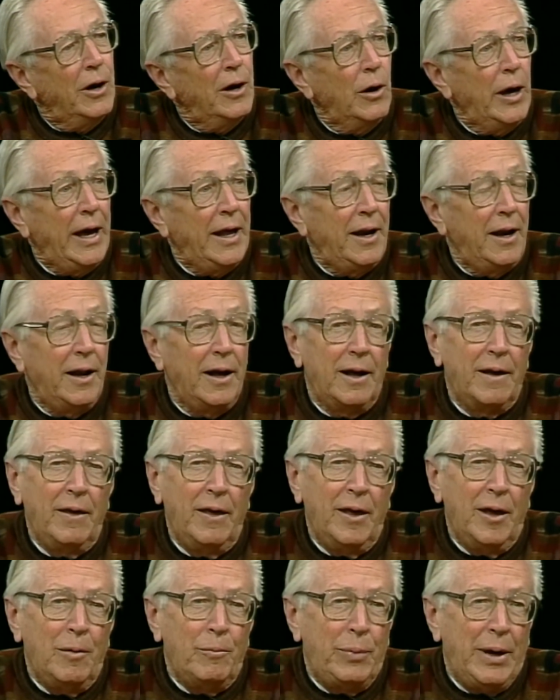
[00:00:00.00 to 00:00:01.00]
And
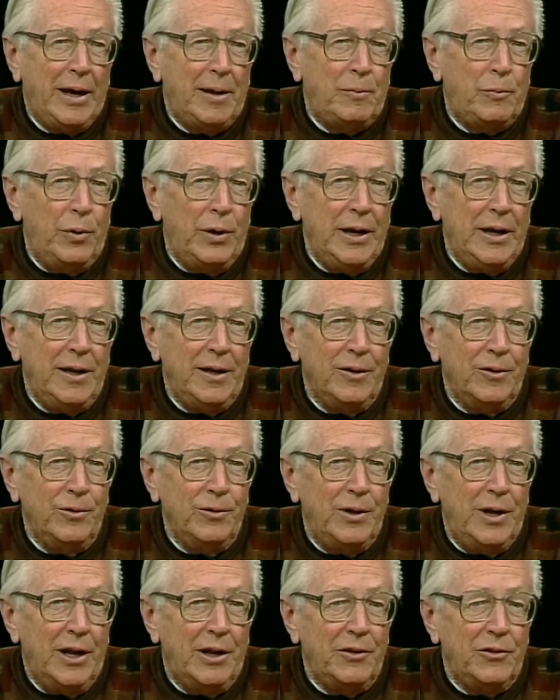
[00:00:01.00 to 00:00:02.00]
Pat Brady,
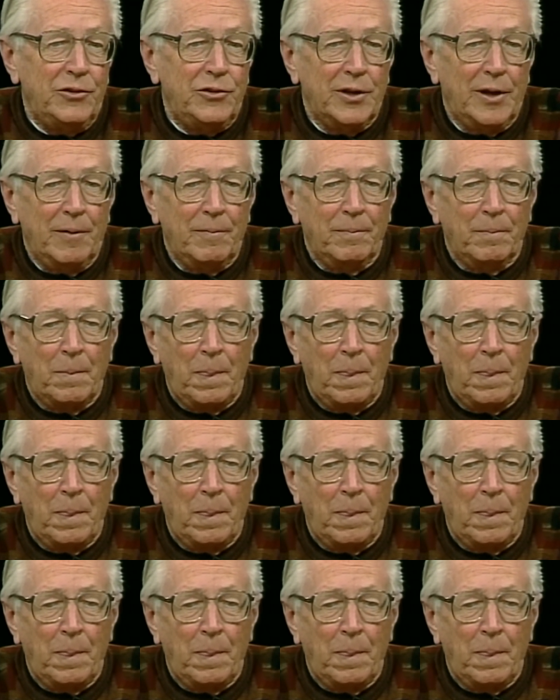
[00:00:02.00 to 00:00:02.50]
who does